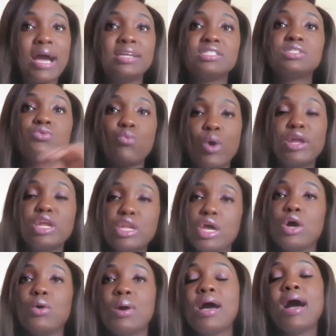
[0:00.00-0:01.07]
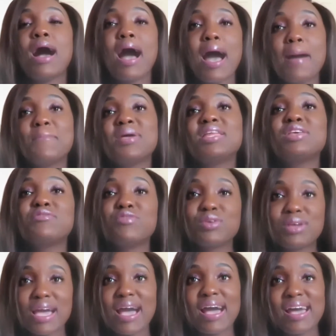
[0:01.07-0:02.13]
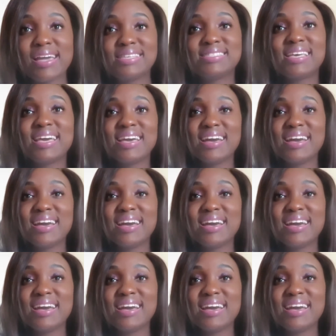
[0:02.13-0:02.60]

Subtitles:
I just want to know how many of you guys